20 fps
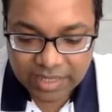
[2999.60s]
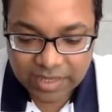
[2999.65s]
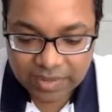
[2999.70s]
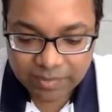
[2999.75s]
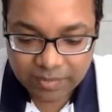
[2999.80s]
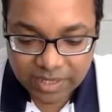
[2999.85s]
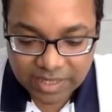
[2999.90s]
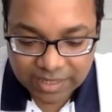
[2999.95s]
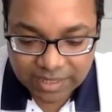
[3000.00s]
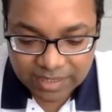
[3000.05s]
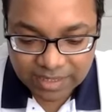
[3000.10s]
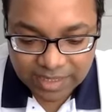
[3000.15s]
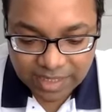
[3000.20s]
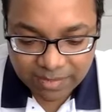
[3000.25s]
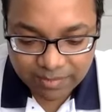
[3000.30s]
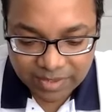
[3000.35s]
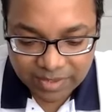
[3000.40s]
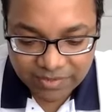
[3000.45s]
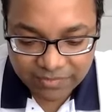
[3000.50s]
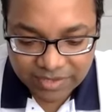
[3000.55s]
But I think I
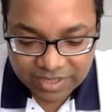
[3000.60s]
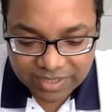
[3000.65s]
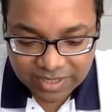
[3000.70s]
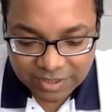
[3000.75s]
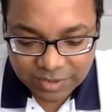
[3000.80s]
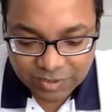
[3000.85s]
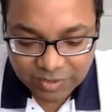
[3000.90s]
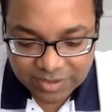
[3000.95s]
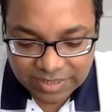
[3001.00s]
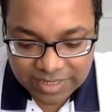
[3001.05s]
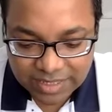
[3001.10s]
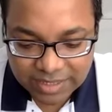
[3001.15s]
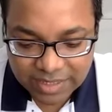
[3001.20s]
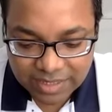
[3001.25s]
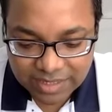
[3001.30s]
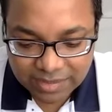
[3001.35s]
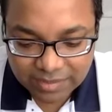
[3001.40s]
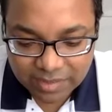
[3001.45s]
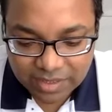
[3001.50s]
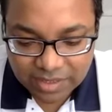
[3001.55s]
briefly touched on that
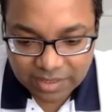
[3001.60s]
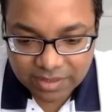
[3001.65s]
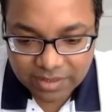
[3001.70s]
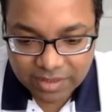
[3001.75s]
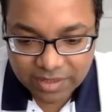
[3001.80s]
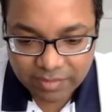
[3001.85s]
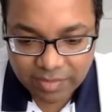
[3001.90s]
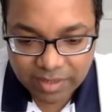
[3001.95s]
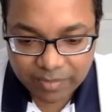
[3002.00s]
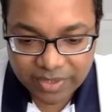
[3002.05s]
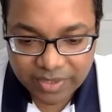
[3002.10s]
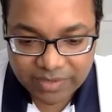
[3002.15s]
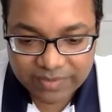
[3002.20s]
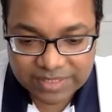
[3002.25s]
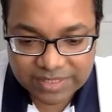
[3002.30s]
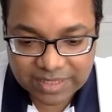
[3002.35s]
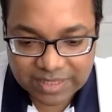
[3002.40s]
in my previous